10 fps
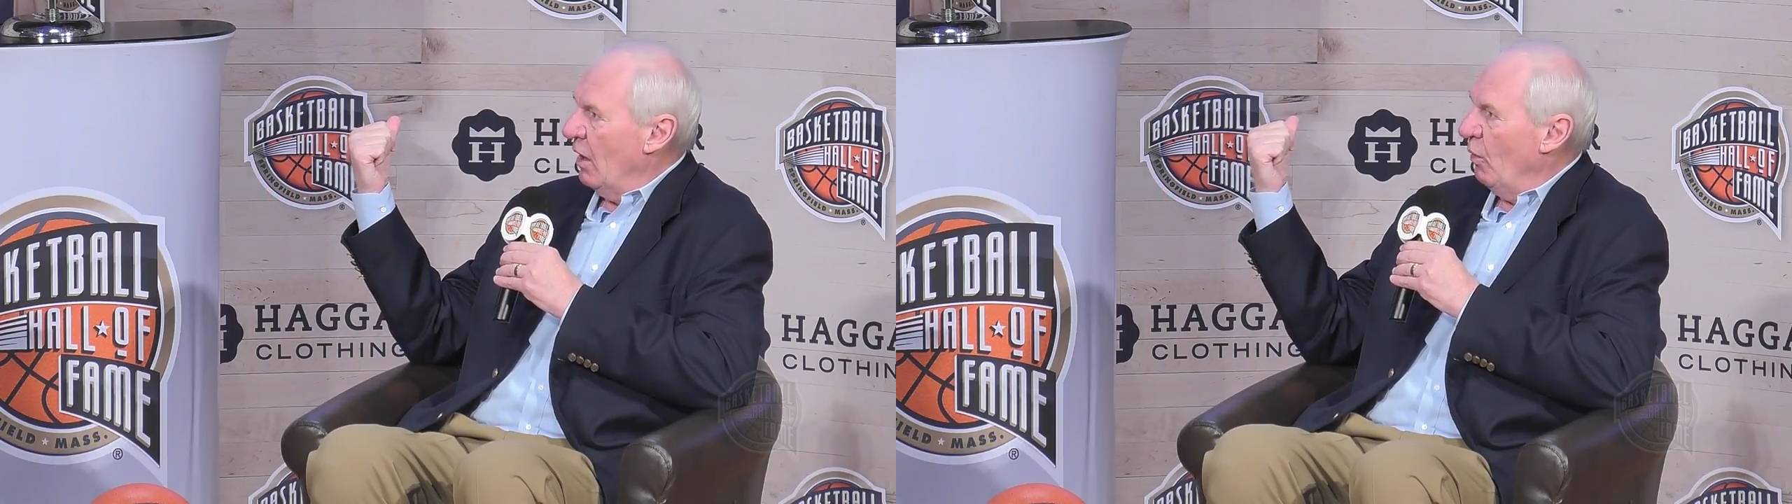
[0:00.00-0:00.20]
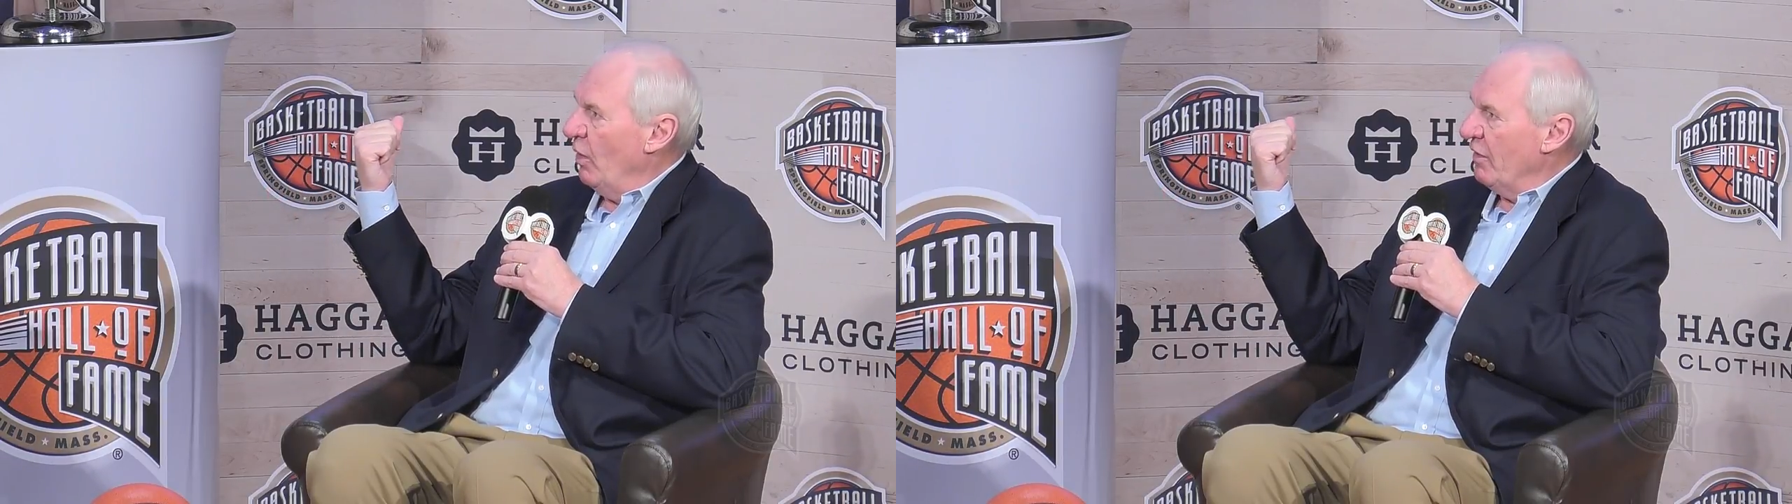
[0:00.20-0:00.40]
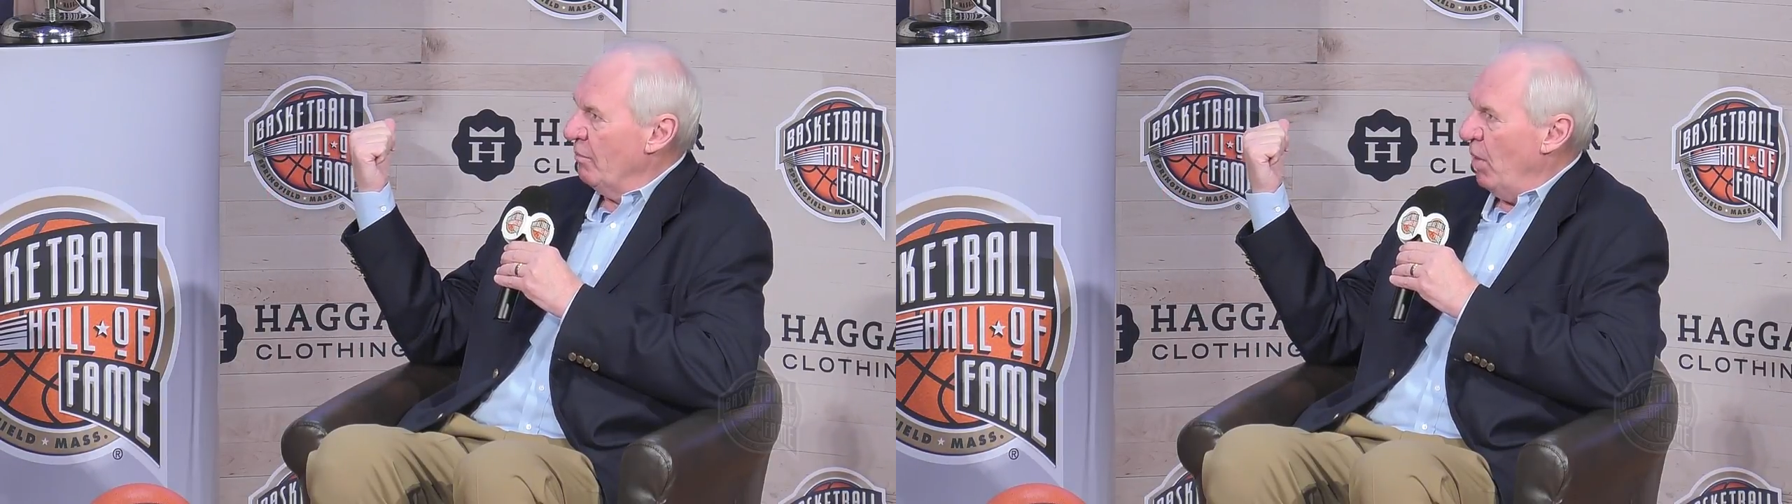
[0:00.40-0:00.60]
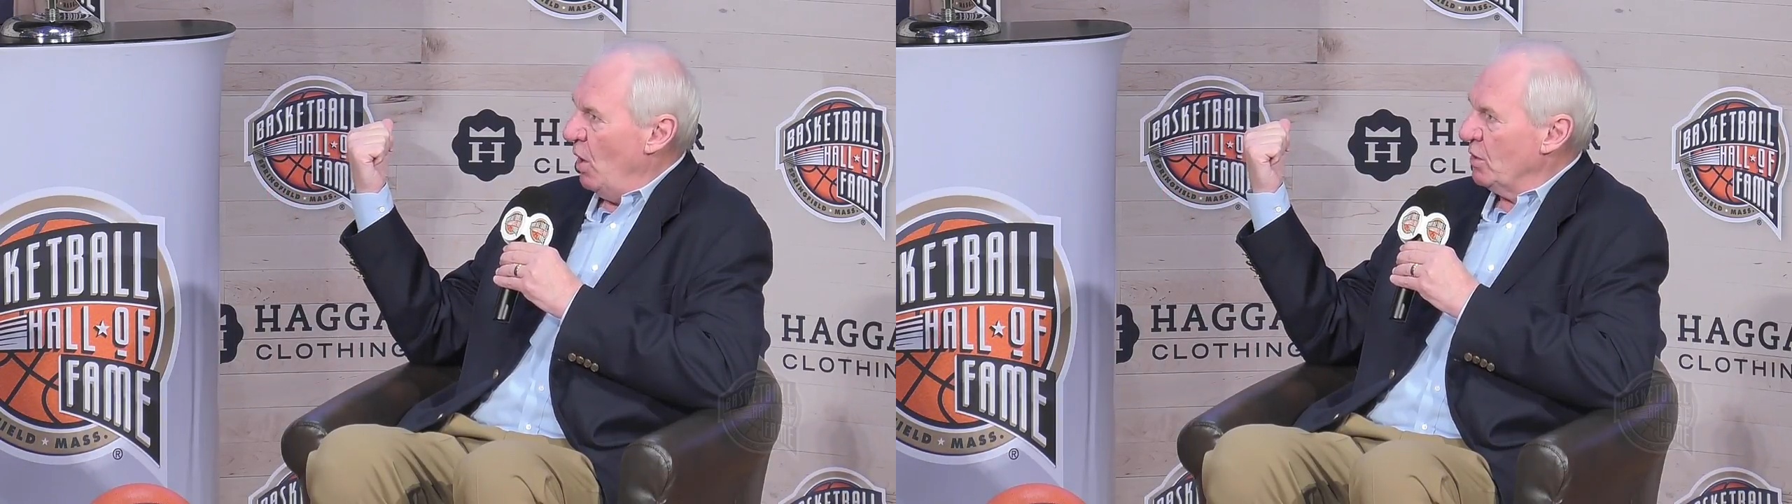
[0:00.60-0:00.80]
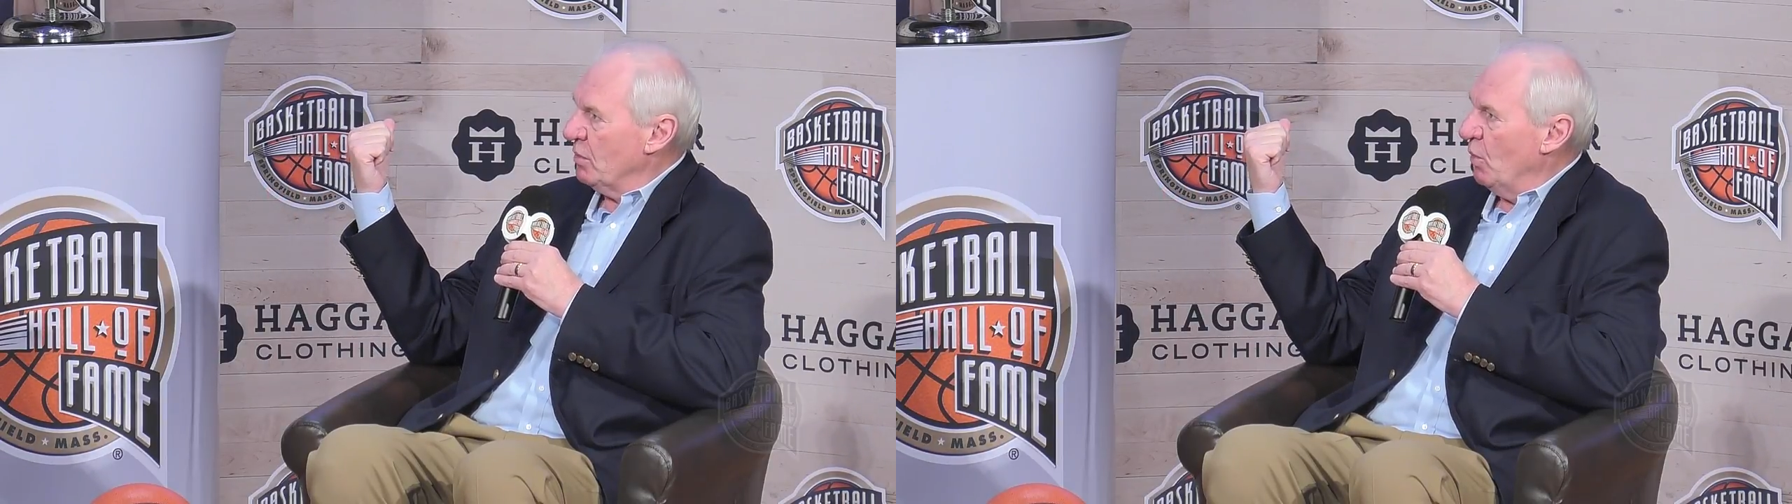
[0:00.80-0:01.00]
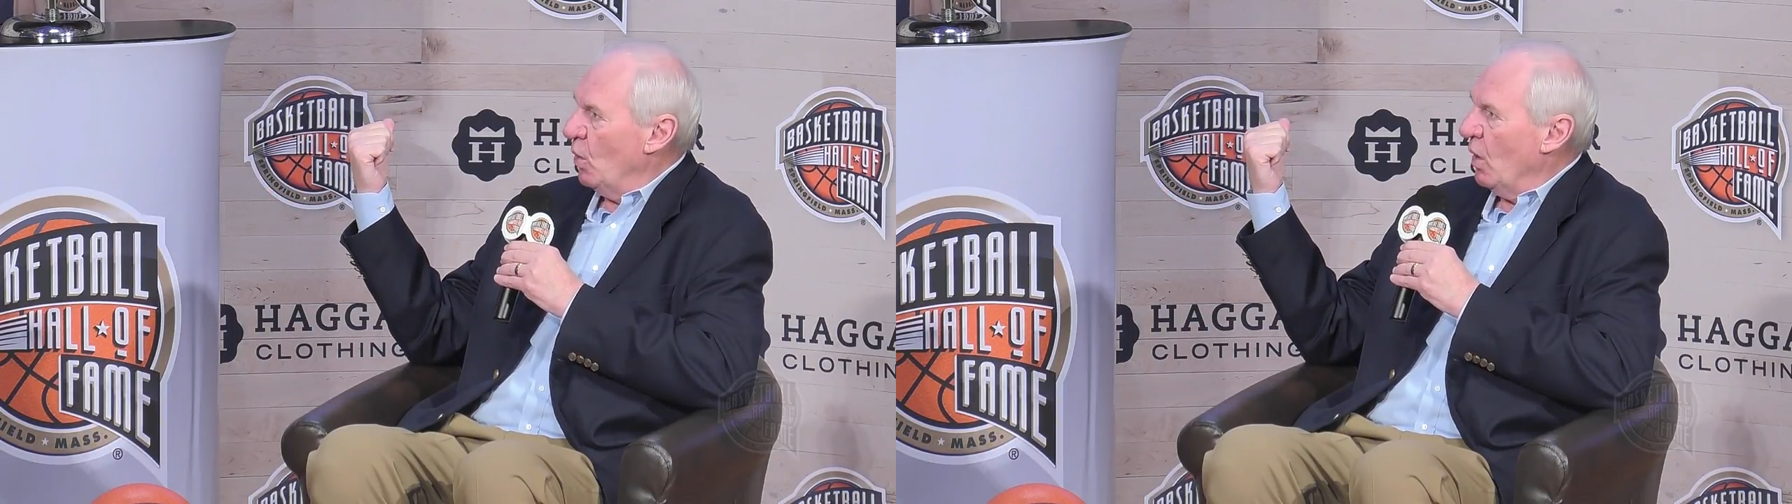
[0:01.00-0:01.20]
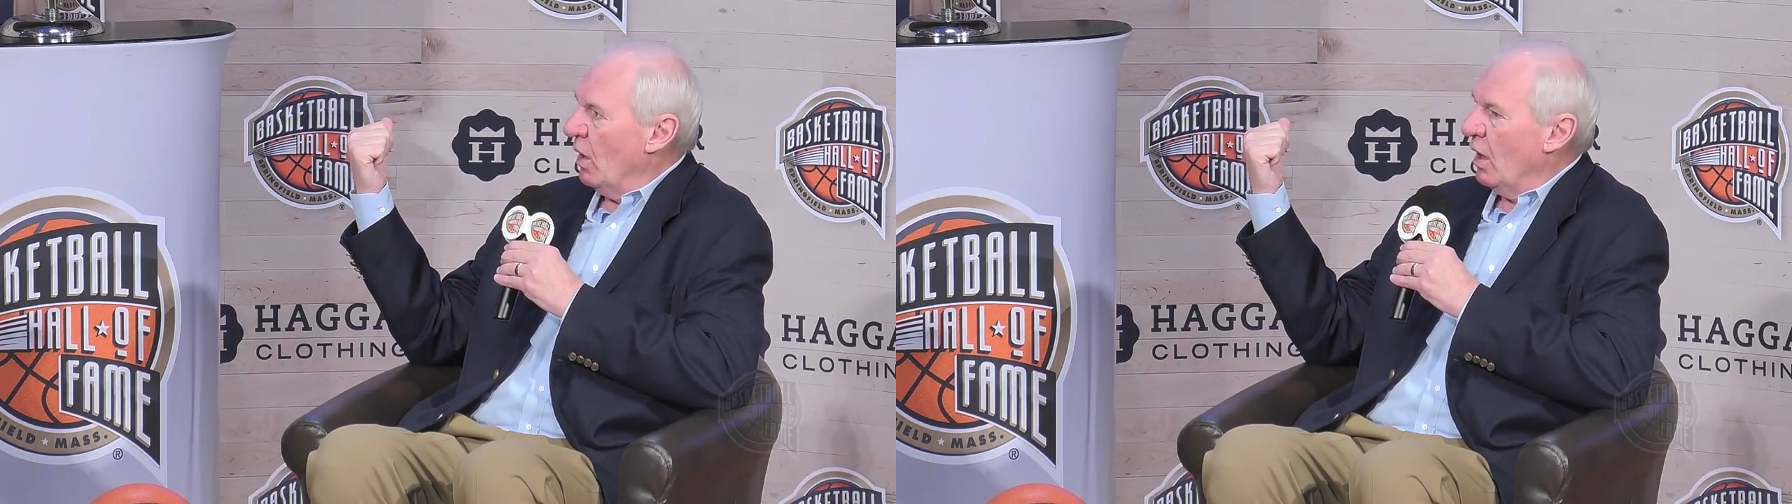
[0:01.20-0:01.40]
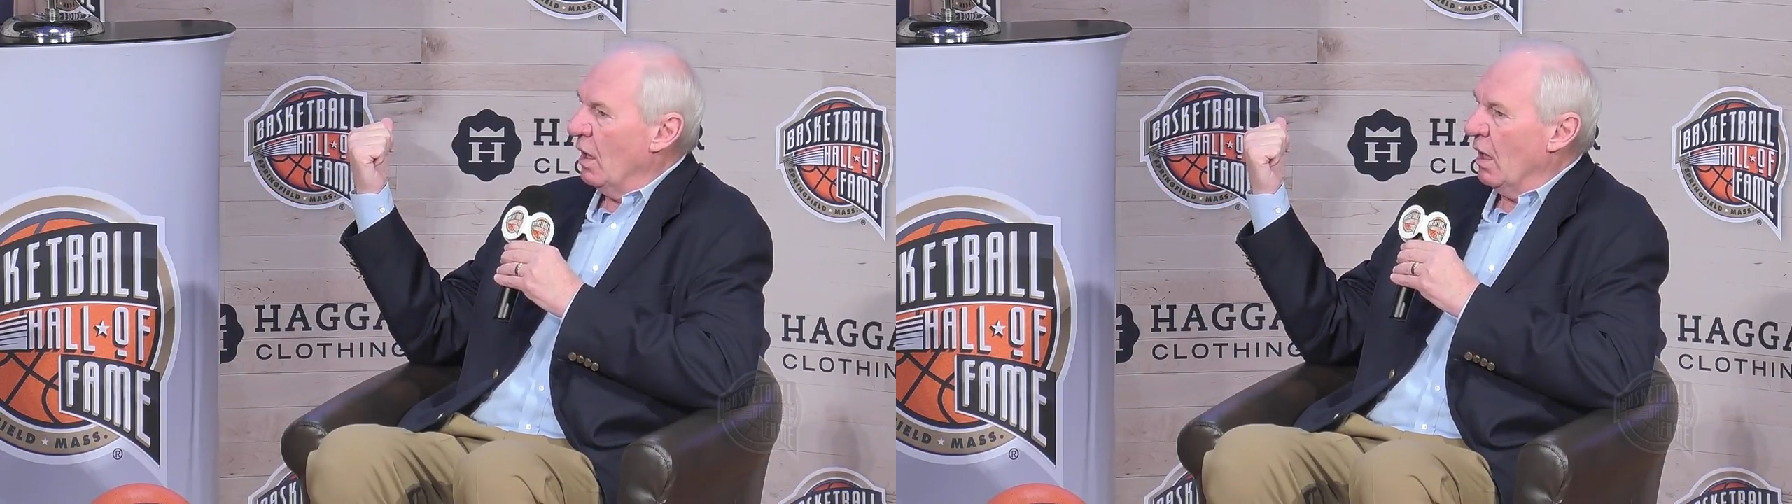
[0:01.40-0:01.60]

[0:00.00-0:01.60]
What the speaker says: with Baltimore,